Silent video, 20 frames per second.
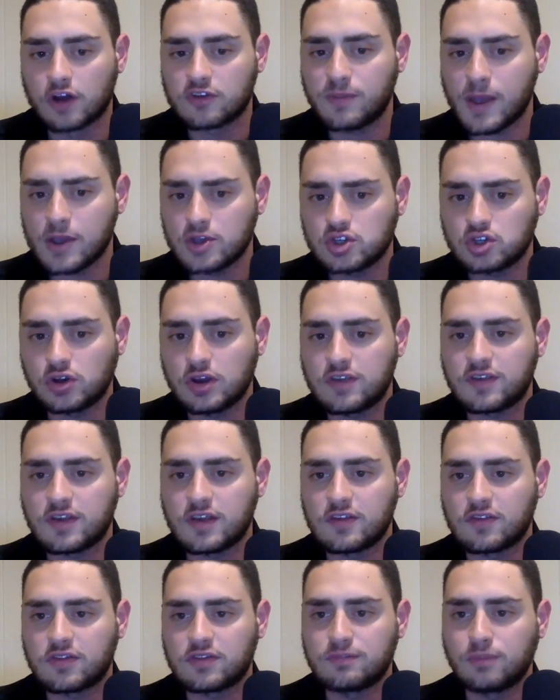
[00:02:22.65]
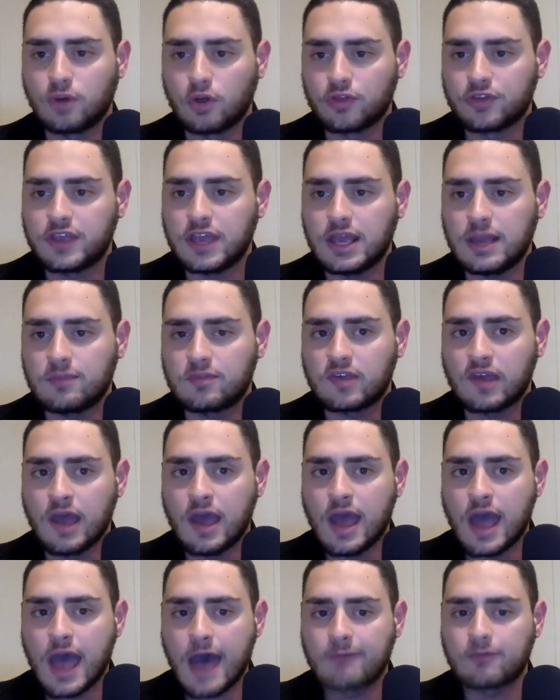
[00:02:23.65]
especially since both teams
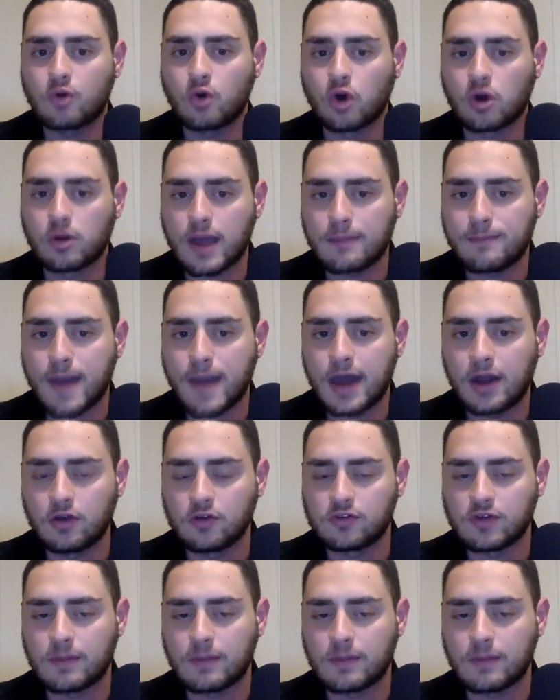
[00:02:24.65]
have quarterback battles.